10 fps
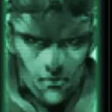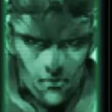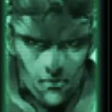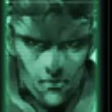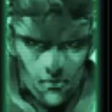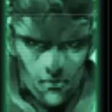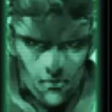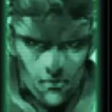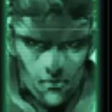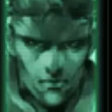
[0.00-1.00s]

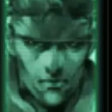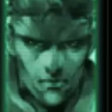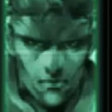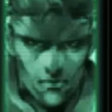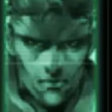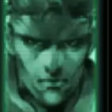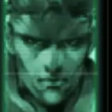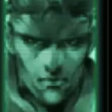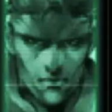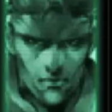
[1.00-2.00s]

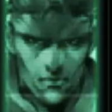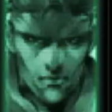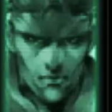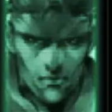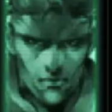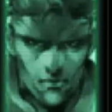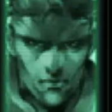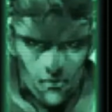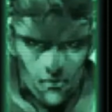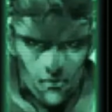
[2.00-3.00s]

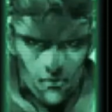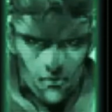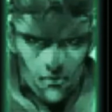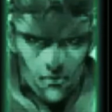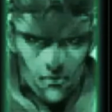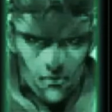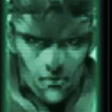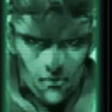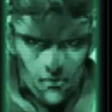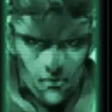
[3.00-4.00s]

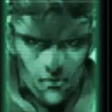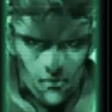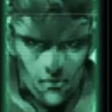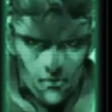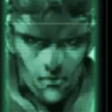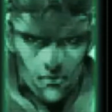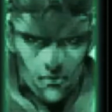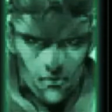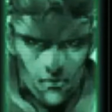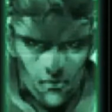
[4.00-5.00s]

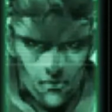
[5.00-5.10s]
(not speaking)